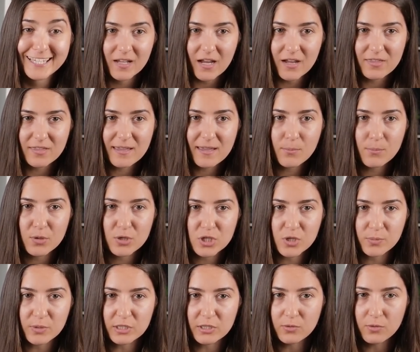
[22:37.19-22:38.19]
I think
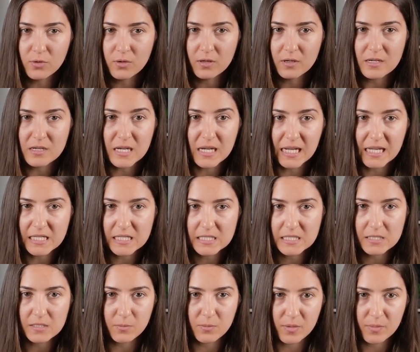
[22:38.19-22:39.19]
bishop e2 needs
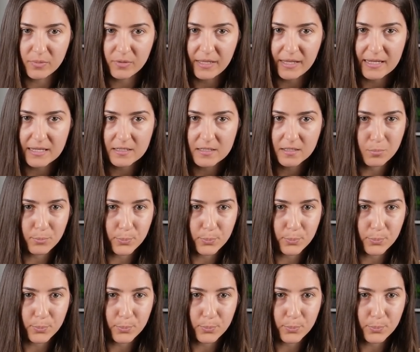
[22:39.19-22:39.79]
to be played.